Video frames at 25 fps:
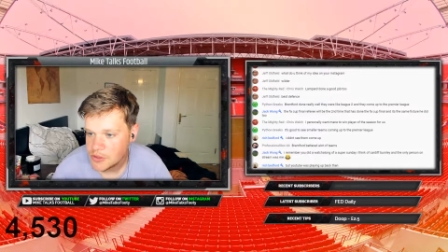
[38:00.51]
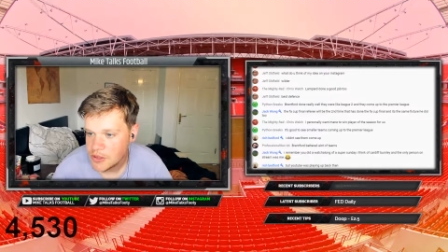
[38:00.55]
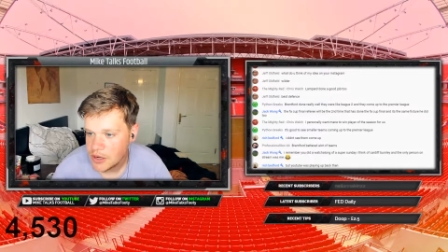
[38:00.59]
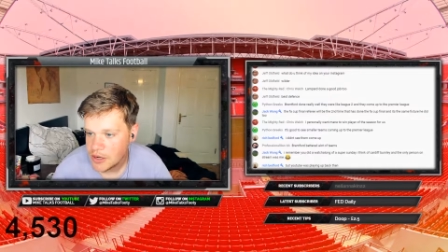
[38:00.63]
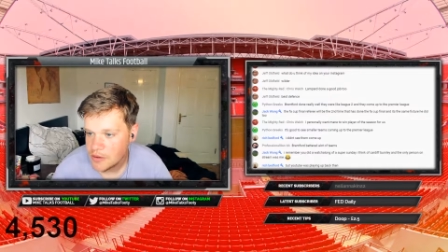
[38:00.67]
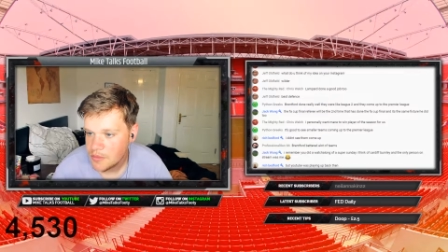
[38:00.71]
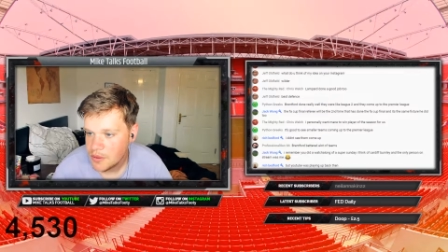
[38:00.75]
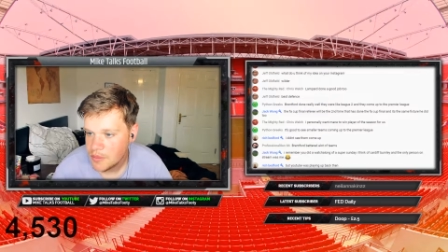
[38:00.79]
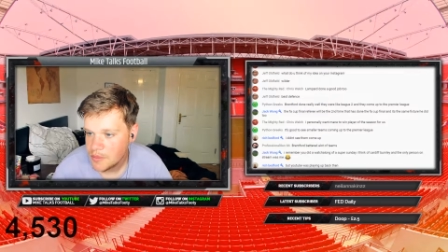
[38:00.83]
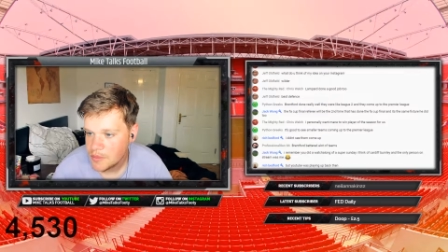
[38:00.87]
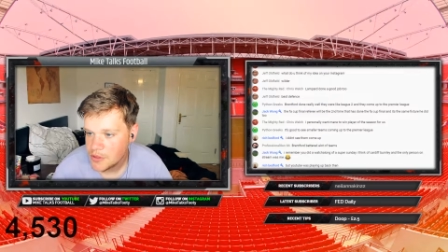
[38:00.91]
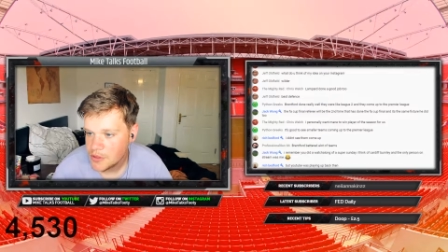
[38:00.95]
I
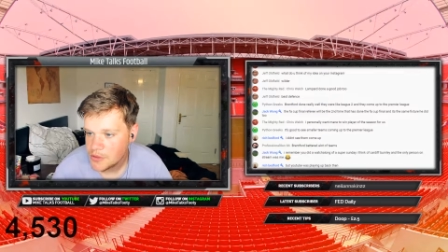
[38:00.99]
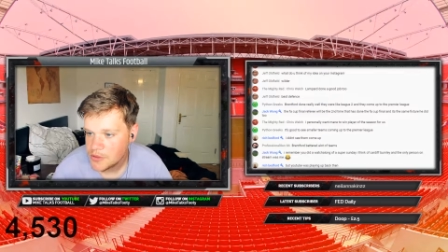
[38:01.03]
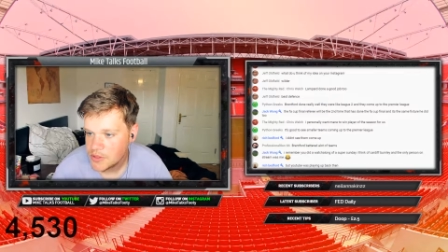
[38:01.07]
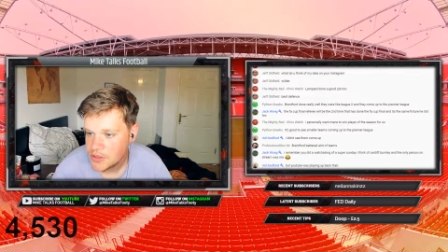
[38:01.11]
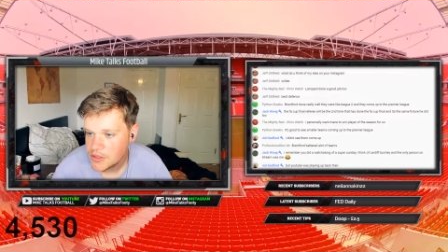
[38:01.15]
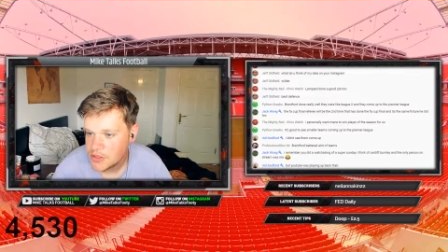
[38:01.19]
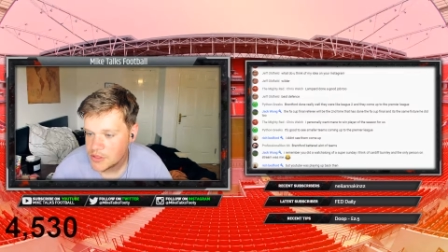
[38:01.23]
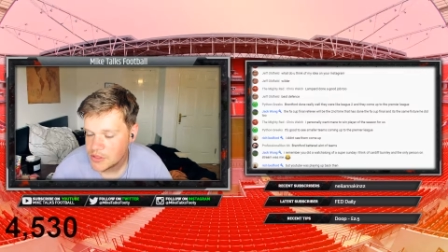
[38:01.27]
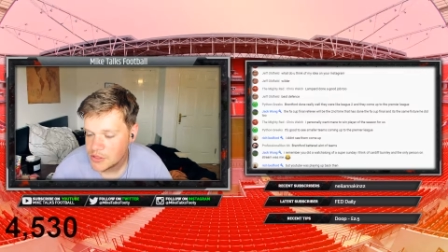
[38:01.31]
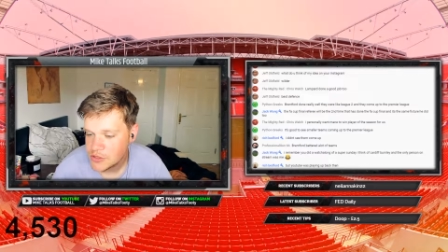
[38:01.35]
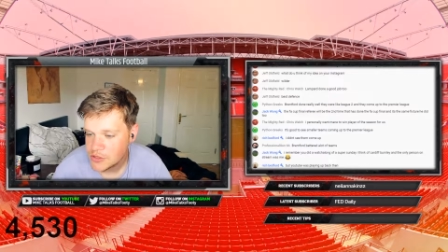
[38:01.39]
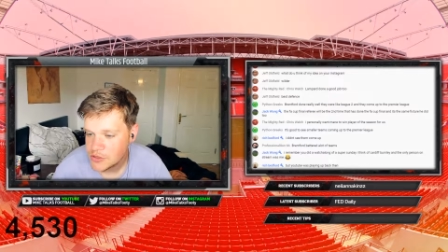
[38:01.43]
remember you did
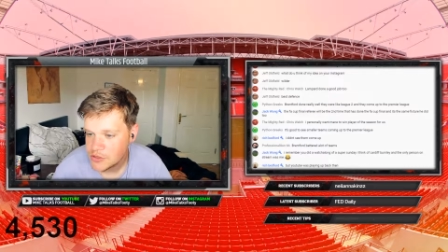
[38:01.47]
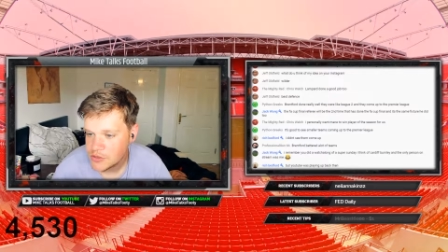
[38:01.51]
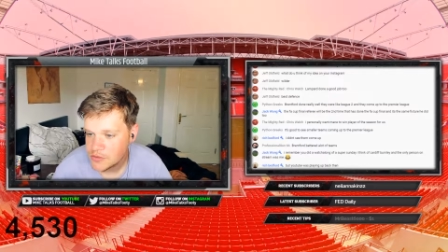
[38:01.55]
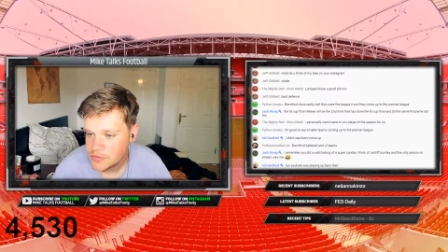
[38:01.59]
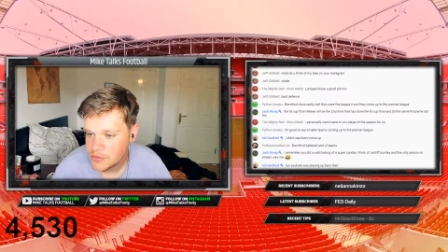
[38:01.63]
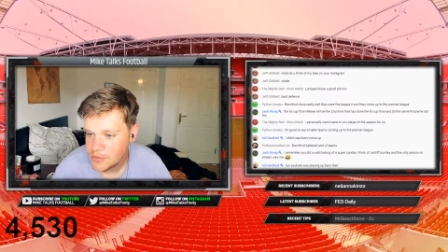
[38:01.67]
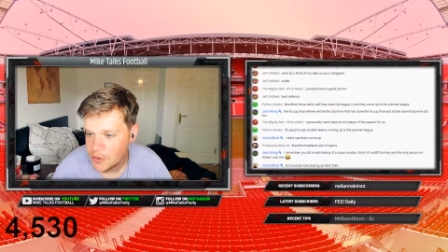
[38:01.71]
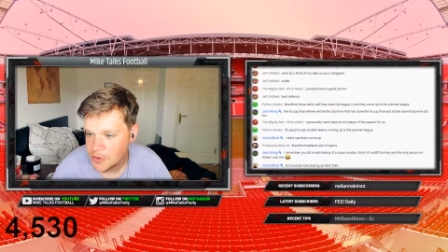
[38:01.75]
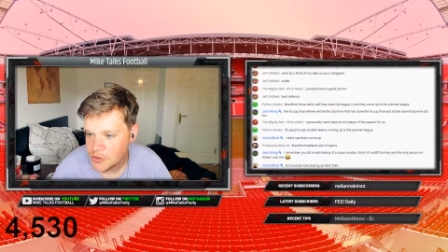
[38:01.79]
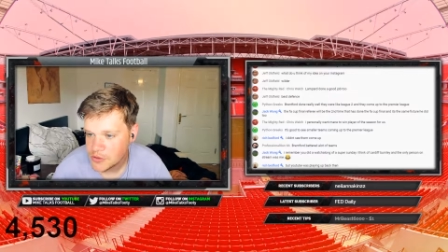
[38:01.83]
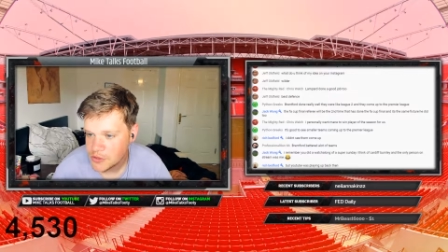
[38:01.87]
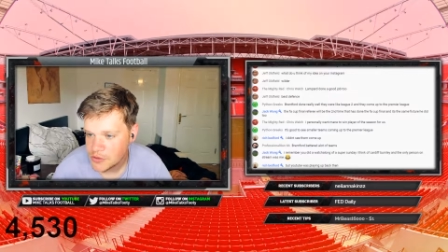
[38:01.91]
a
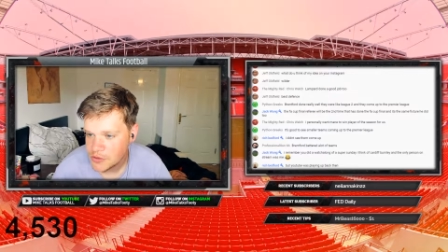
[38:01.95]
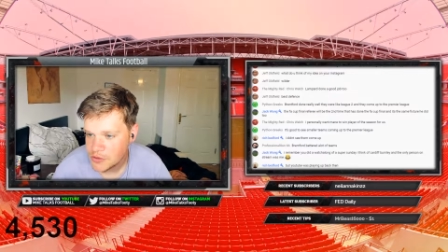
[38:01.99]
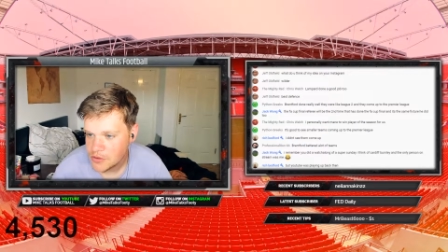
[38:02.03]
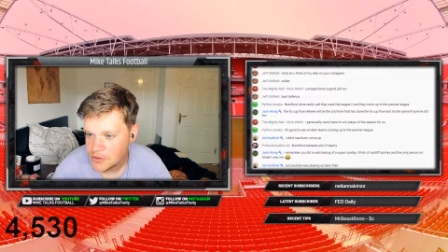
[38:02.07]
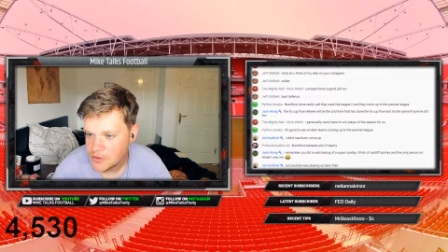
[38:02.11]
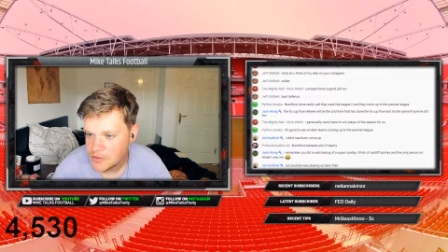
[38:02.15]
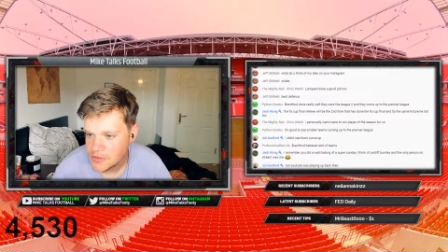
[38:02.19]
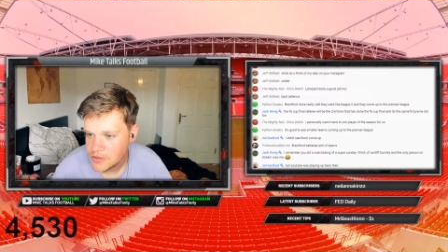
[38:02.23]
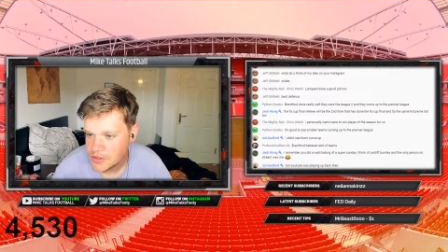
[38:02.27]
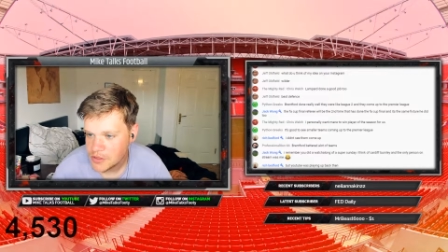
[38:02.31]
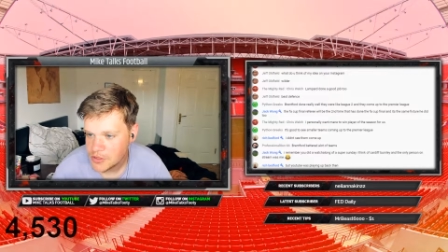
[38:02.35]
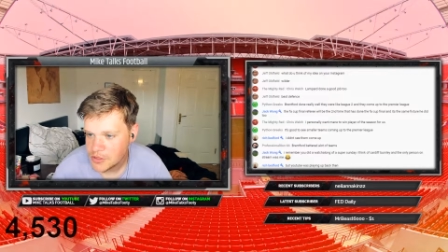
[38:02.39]
watch along
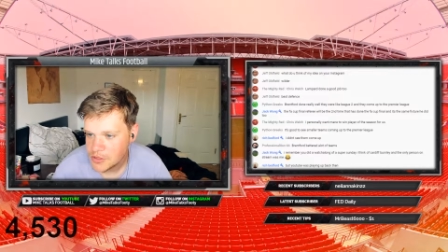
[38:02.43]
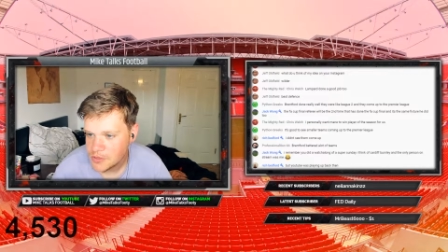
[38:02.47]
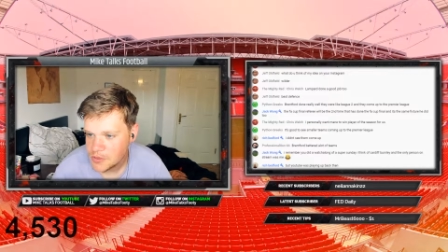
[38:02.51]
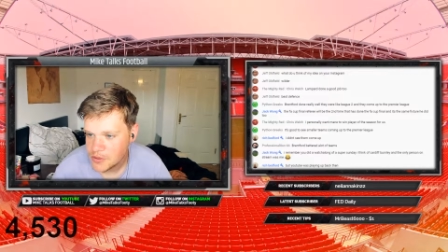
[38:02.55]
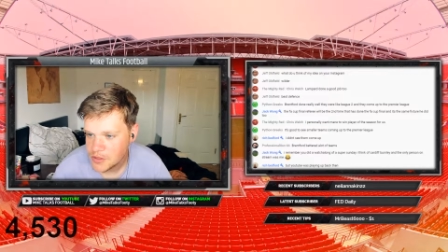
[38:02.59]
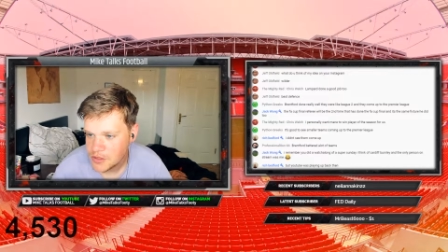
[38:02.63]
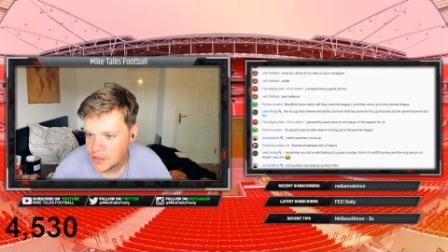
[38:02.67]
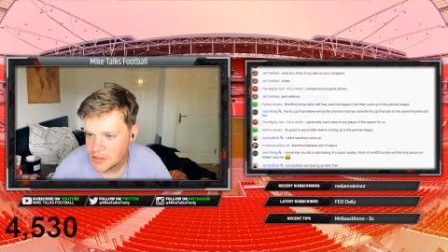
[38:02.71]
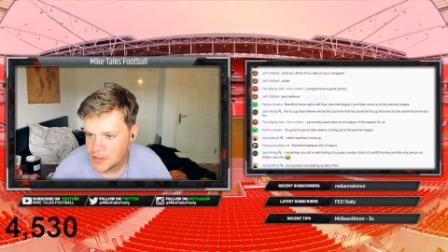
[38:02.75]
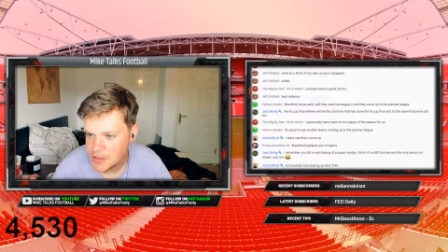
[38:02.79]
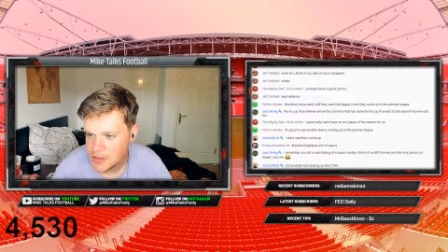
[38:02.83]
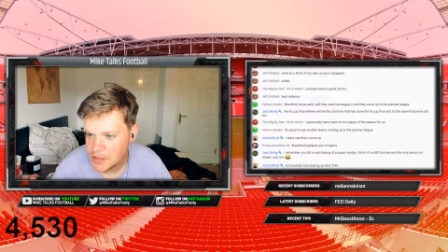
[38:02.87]
with a Super
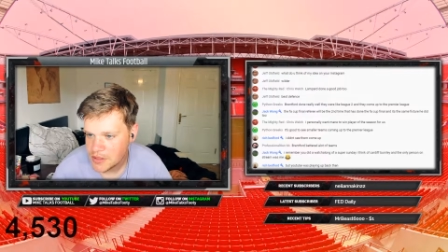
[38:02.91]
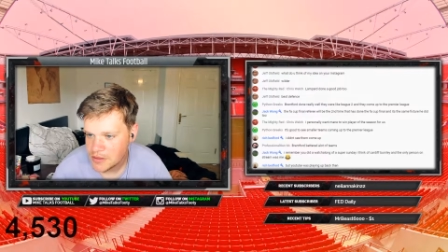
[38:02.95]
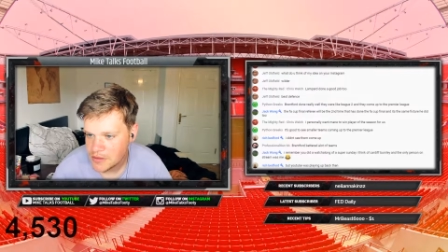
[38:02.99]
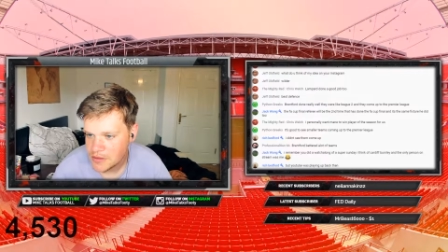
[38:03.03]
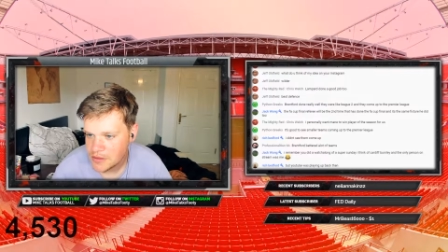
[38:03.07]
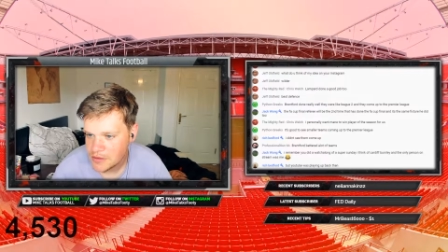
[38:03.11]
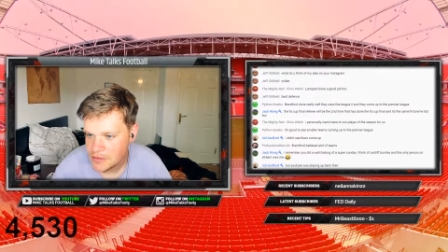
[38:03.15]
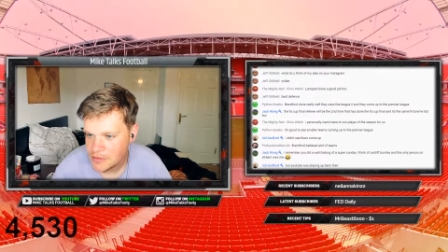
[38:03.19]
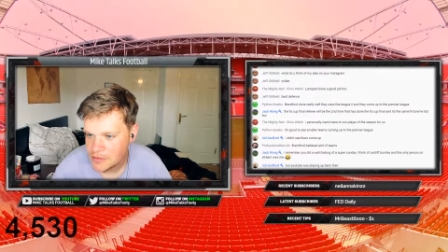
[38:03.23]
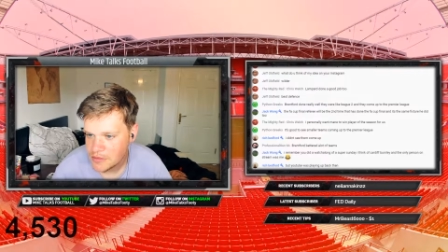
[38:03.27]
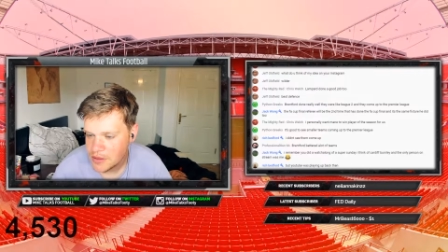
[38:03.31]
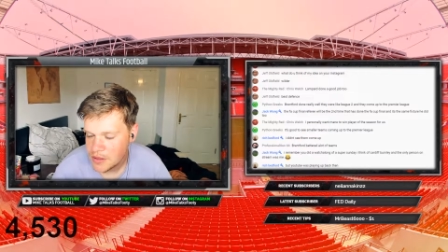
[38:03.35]
Sunday, I
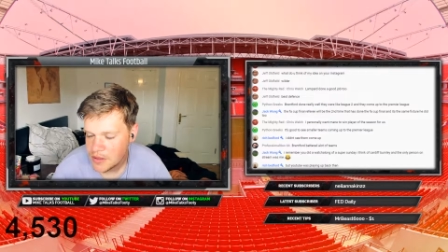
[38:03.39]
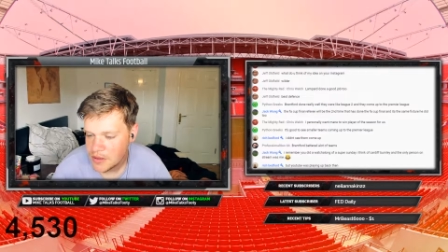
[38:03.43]
think,